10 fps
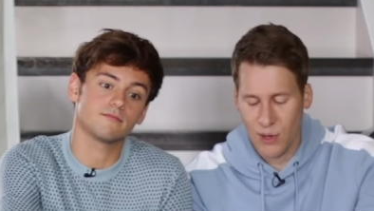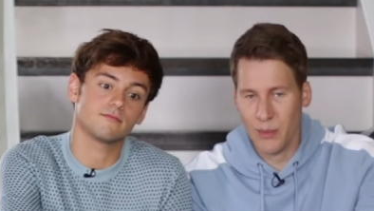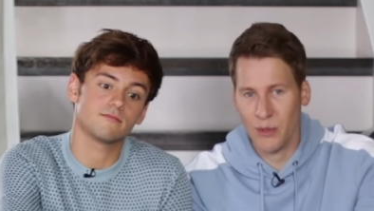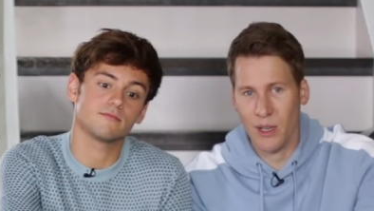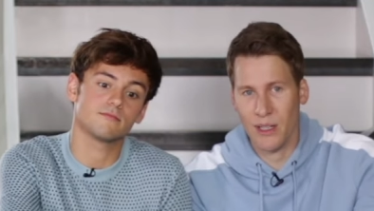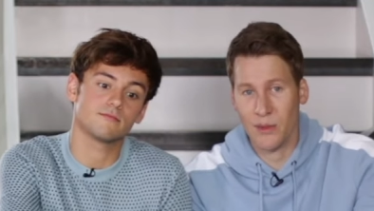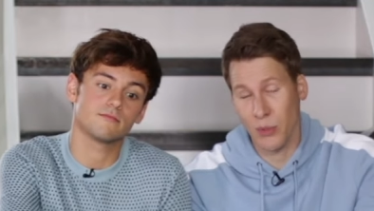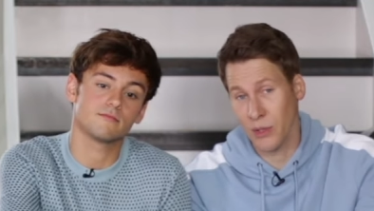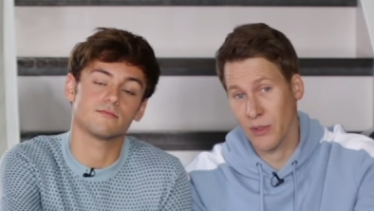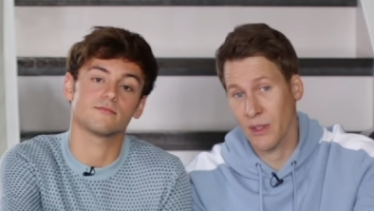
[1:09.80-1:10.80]
Speaker 1: Robbie
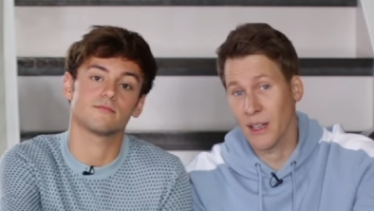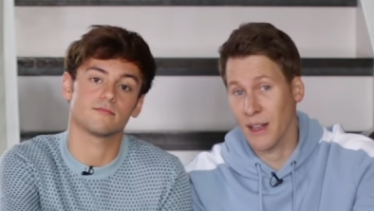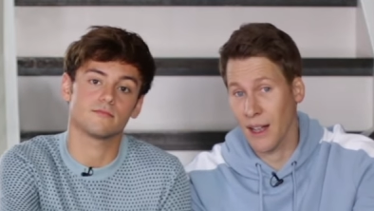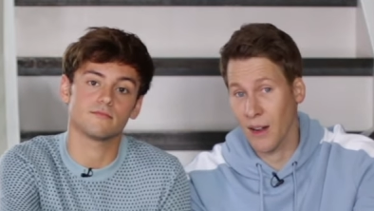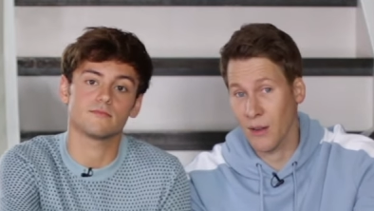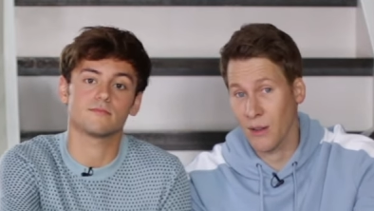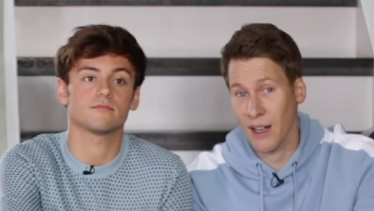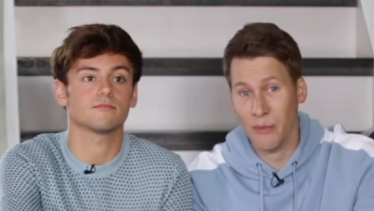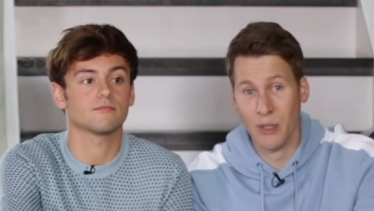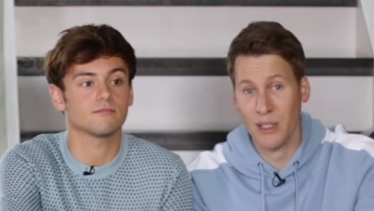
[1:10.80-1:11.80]
Ray's birth and
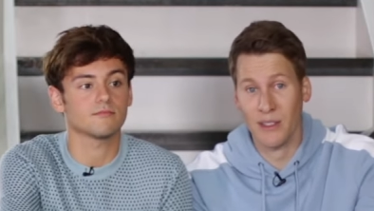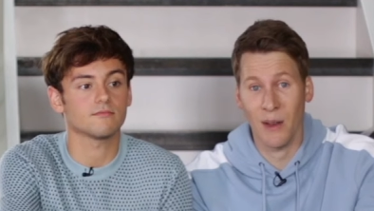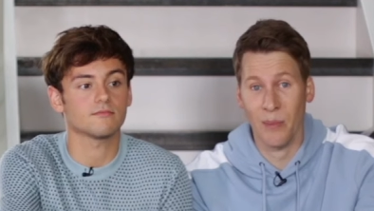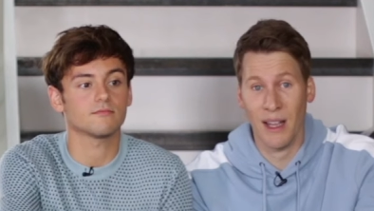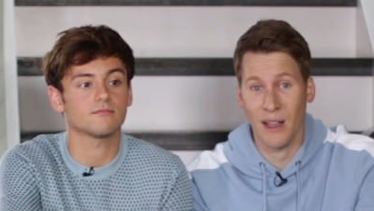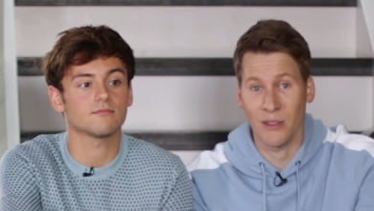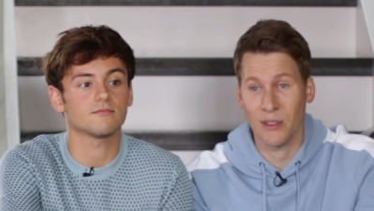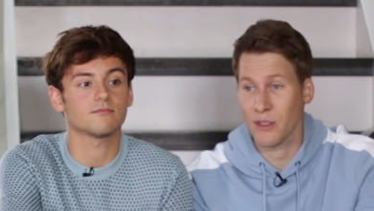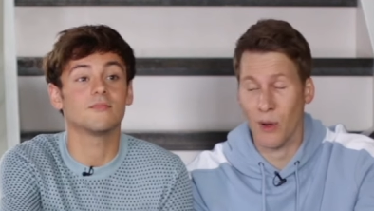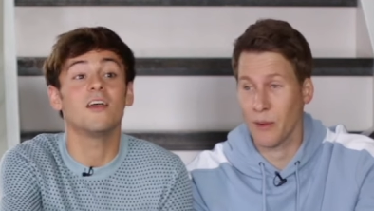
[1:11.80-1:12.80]
now, I've put on 10
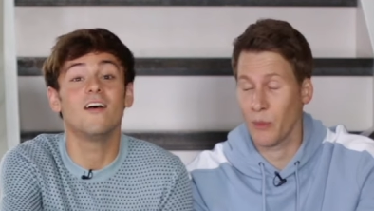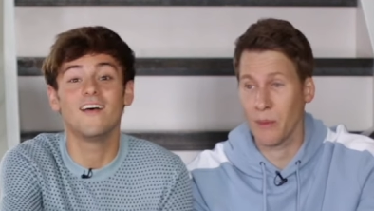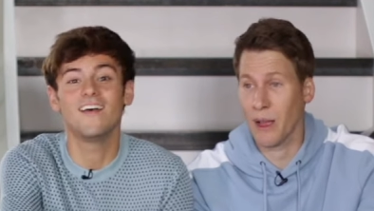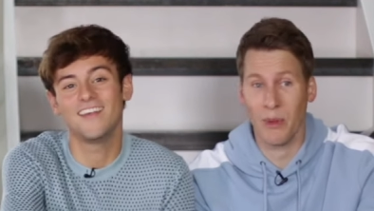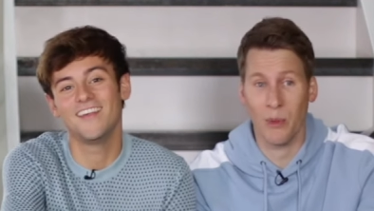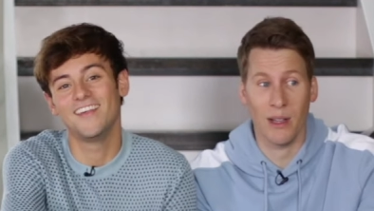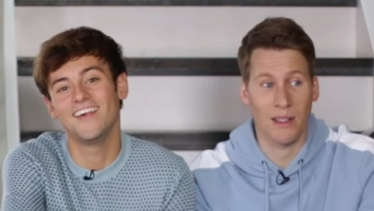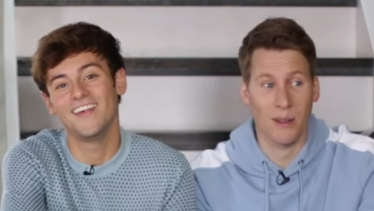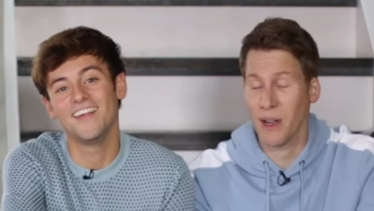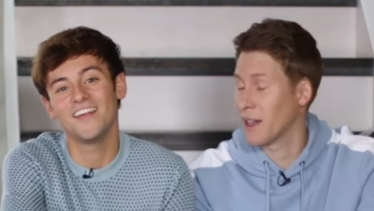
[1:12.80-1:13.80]
pounds, so I, we might be
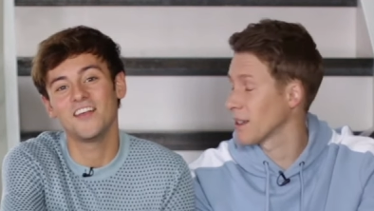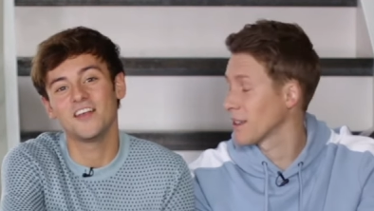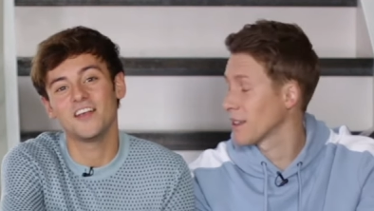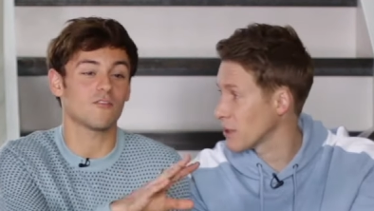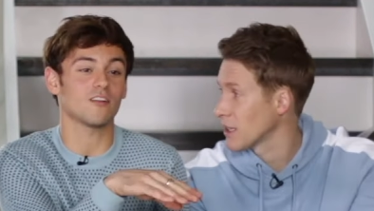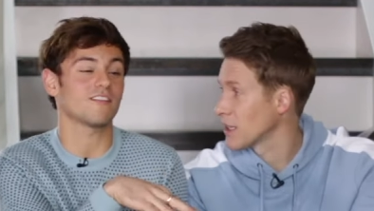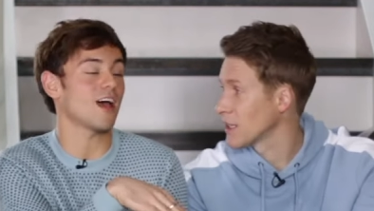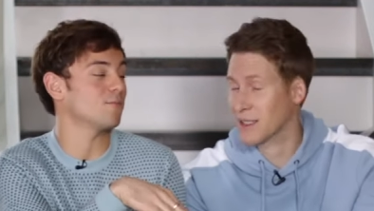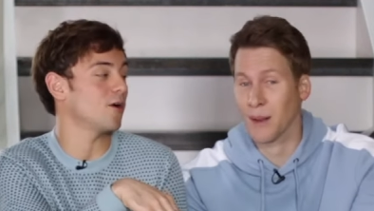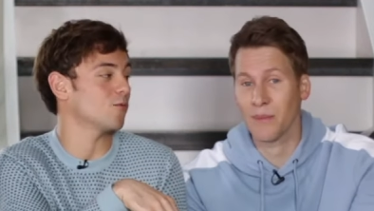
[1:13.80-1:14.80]
well on our way. I've
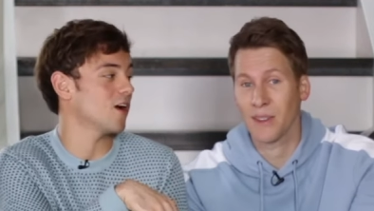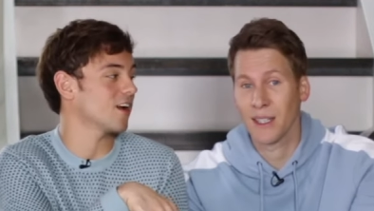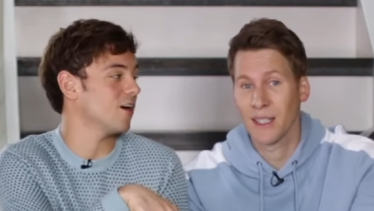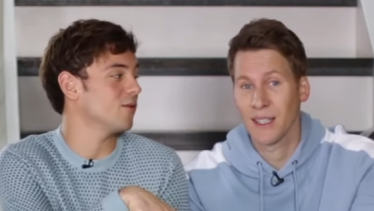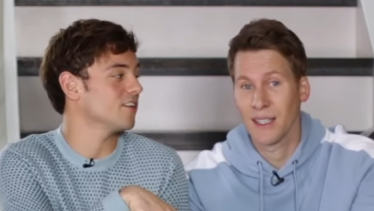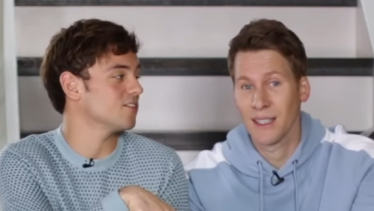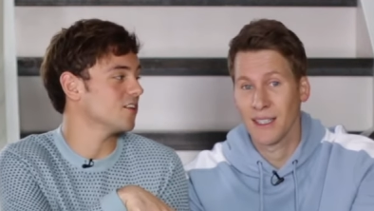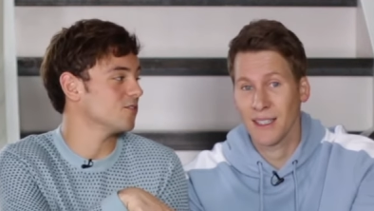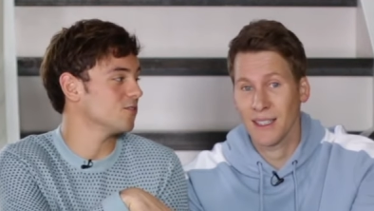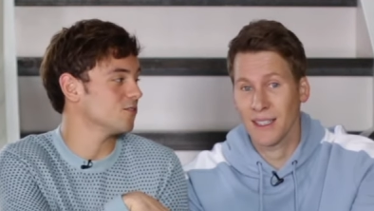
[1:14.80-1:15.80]
got a dad bod
Speaker 2: workout we
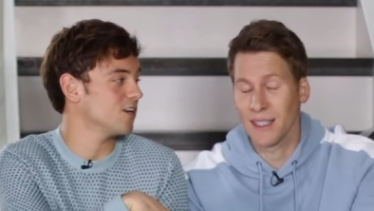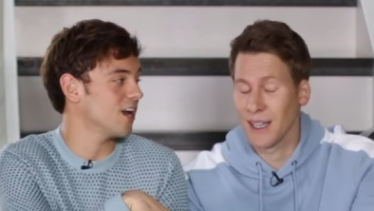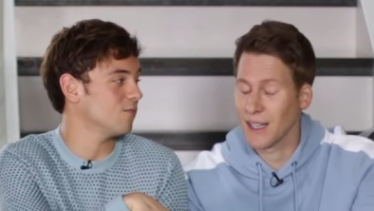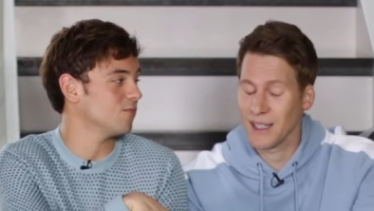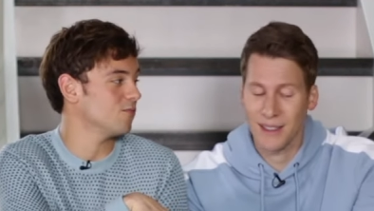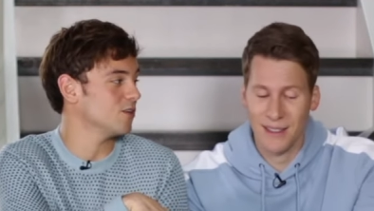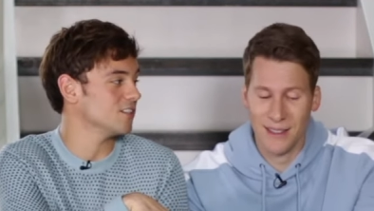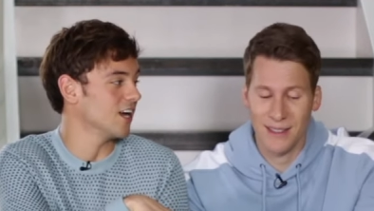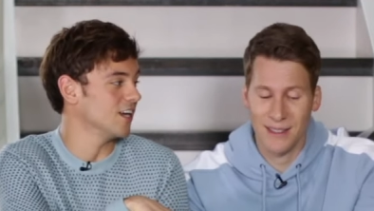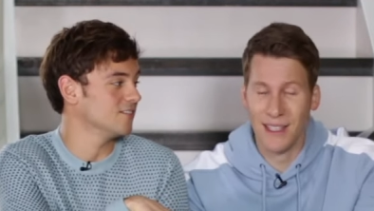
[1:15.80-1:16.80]
can do to
Speaker 1: yeah. help
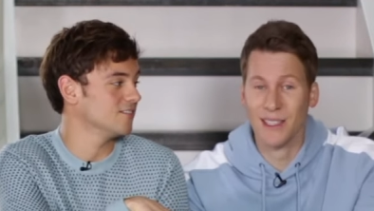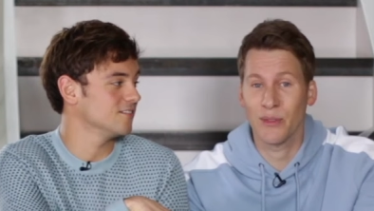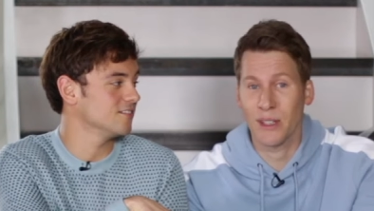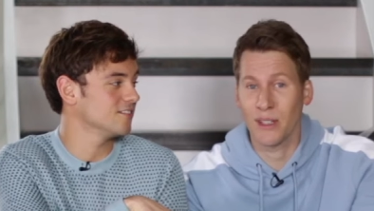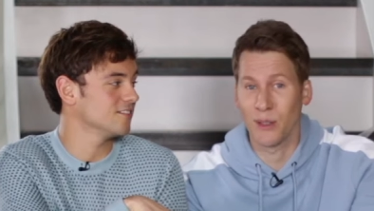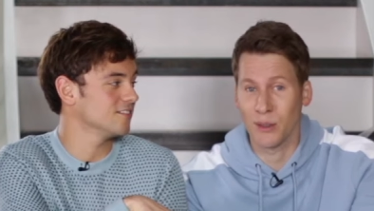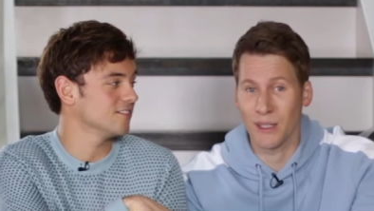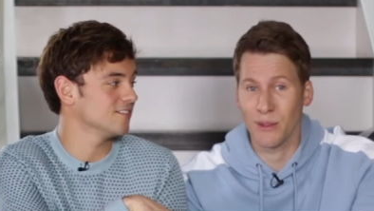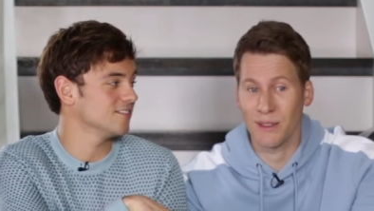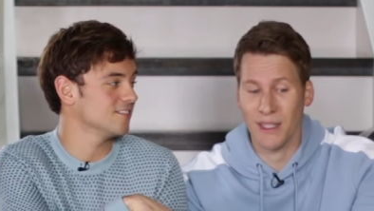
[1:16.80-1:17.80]
avoid that. Next
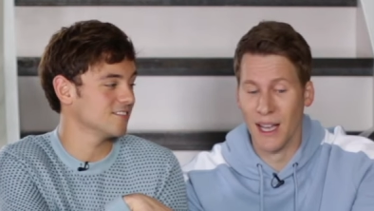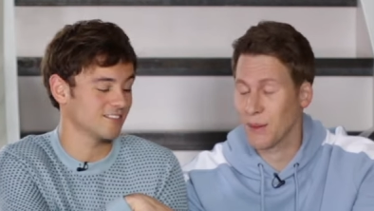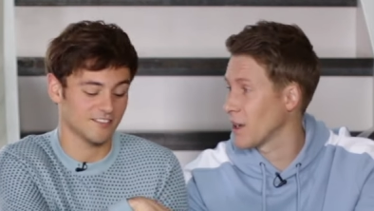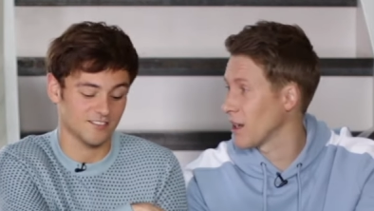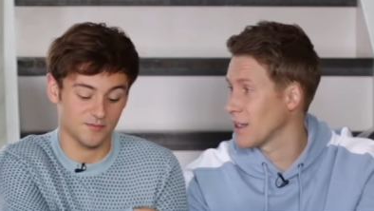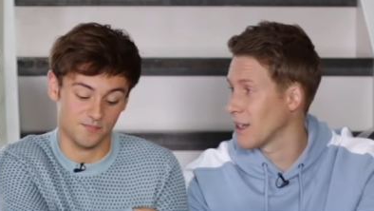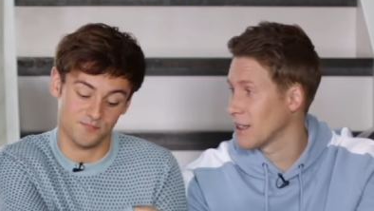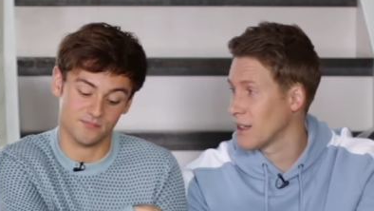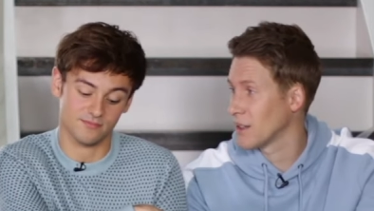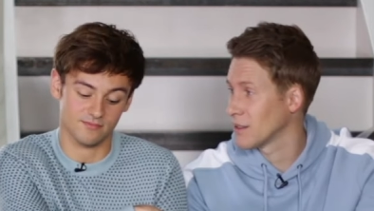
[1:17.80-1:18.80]
video, get rid of dad bod,
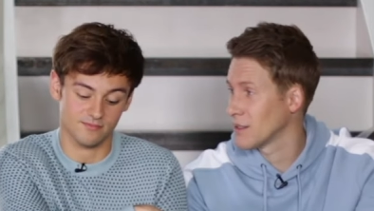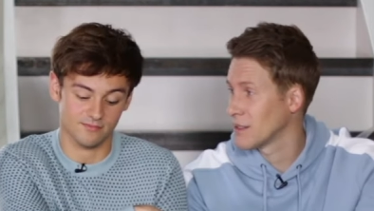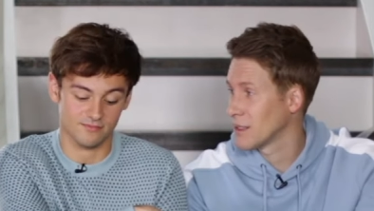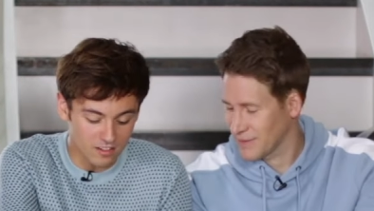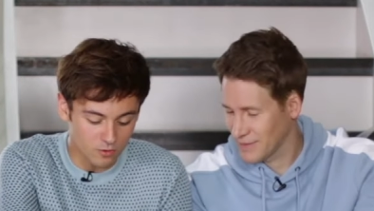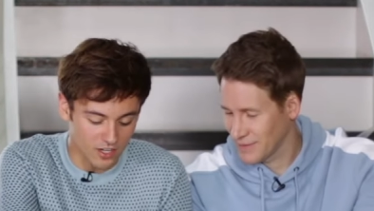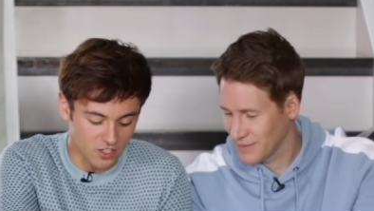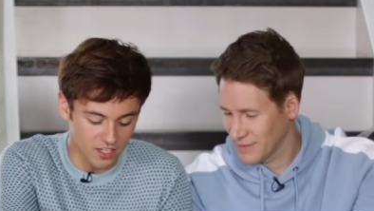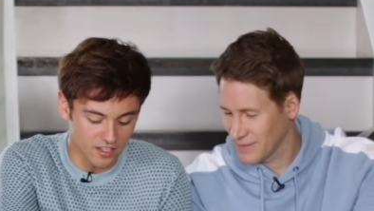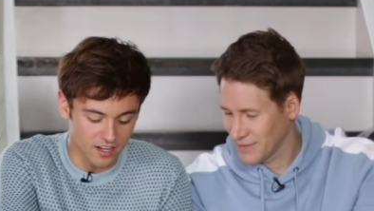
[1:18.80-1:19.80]
I know.
Speaker 2: Next
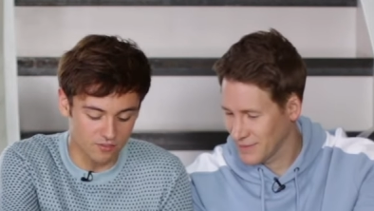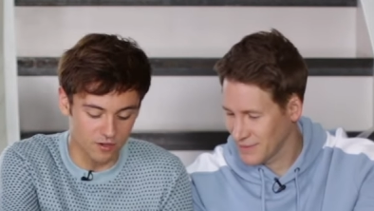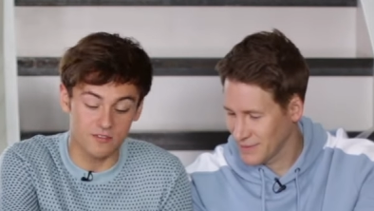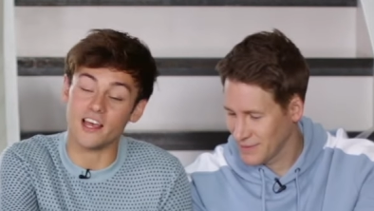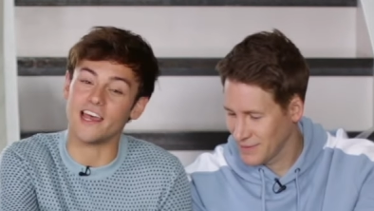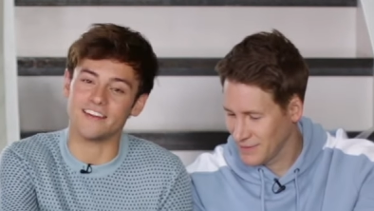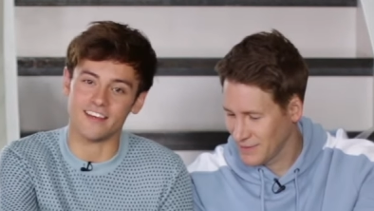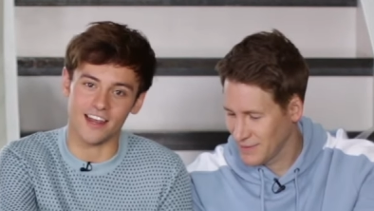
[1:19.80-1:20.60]
question is from Daily